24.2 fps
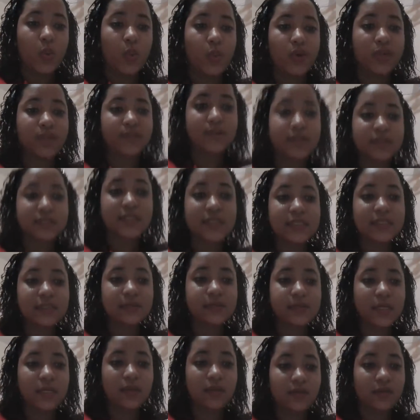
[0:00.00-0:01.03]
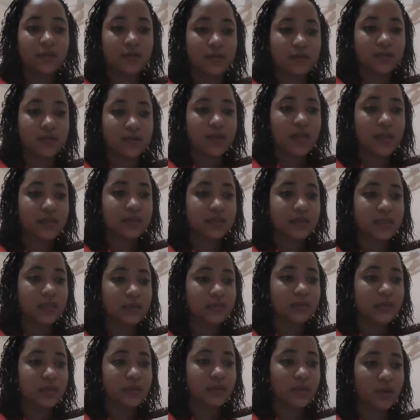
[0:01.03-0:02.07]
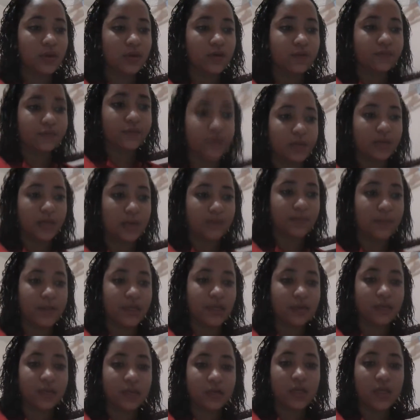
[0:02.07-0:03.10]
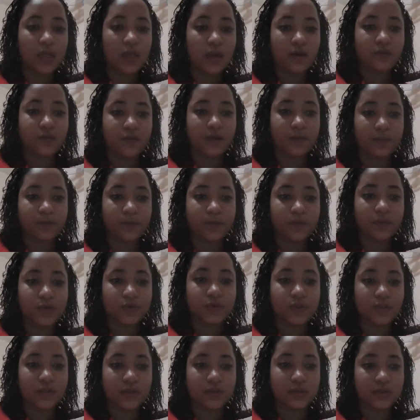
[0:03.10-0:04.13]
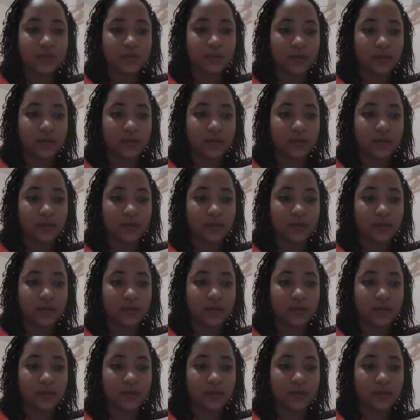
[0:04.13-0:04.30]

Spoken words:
While these methods seem to offer a variety of approaches